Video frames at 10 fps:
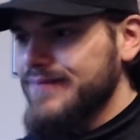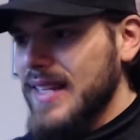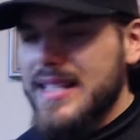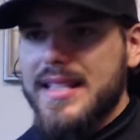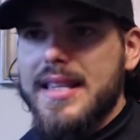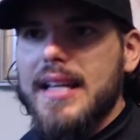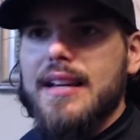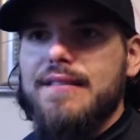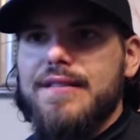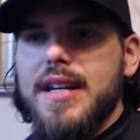
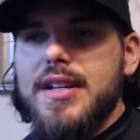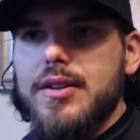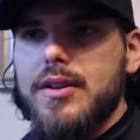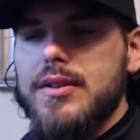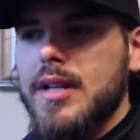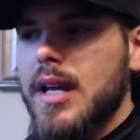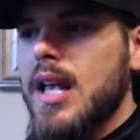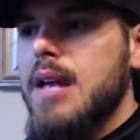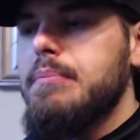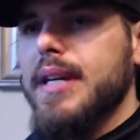aesthetic features,
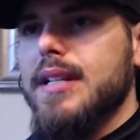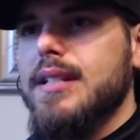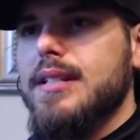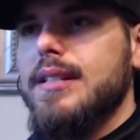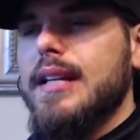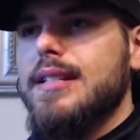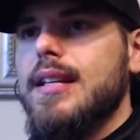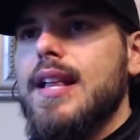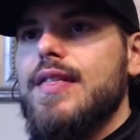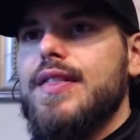because it's
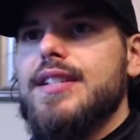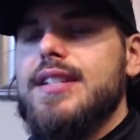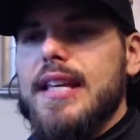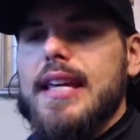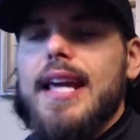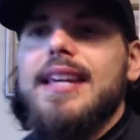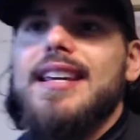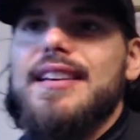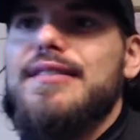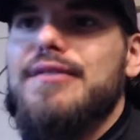this is the
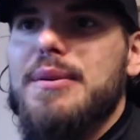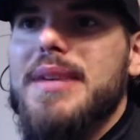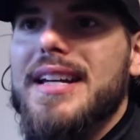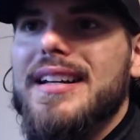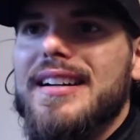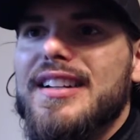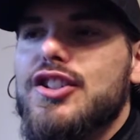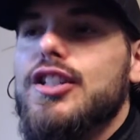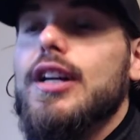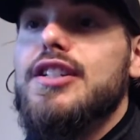gatekeep for me
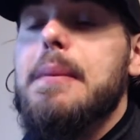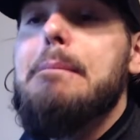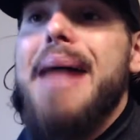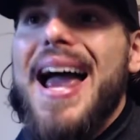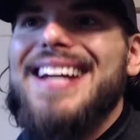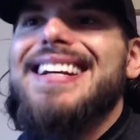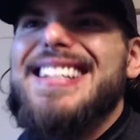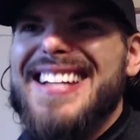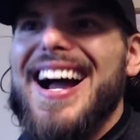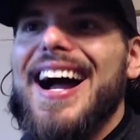to
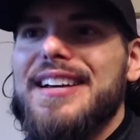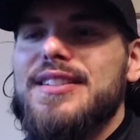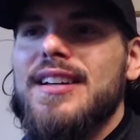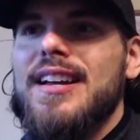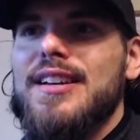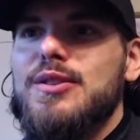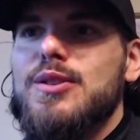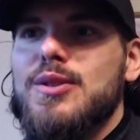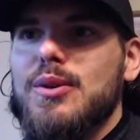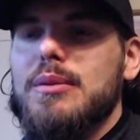magnetize
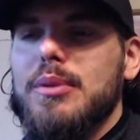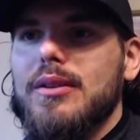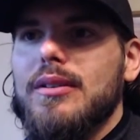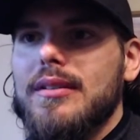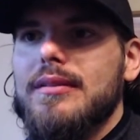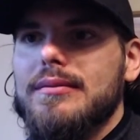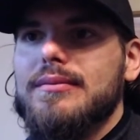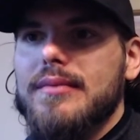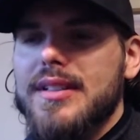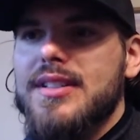suitable
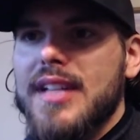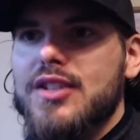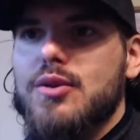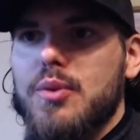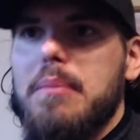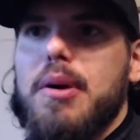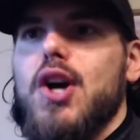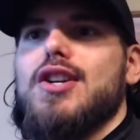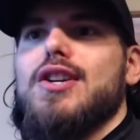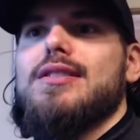sexual
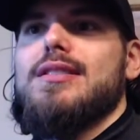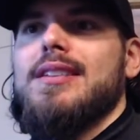partners.